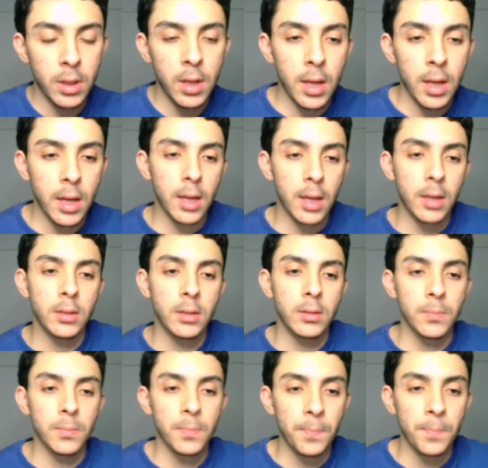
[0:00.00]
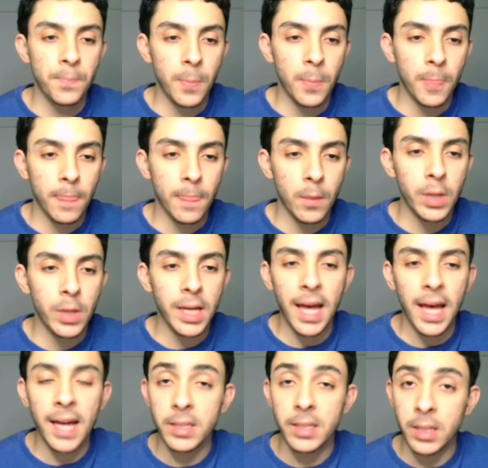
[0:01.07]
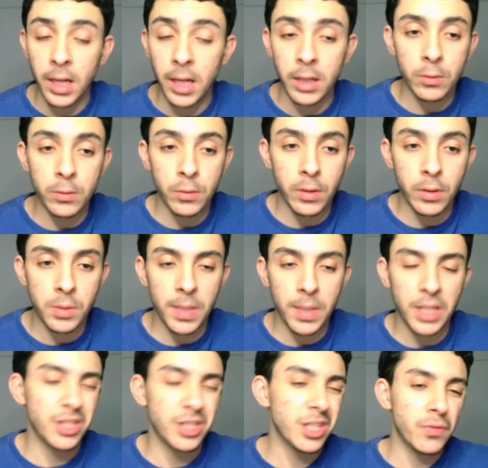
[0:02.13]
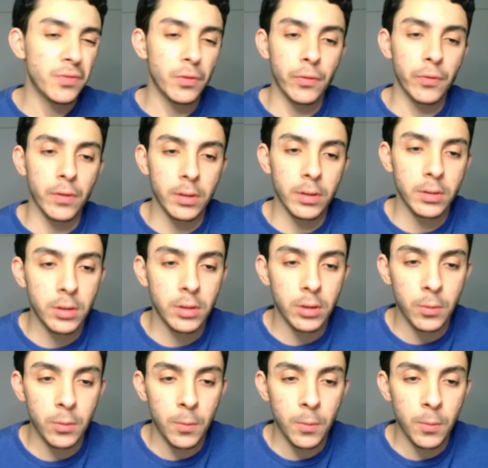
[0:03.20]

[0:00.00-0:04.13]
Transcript: and we can add an icon to this page just for fun. So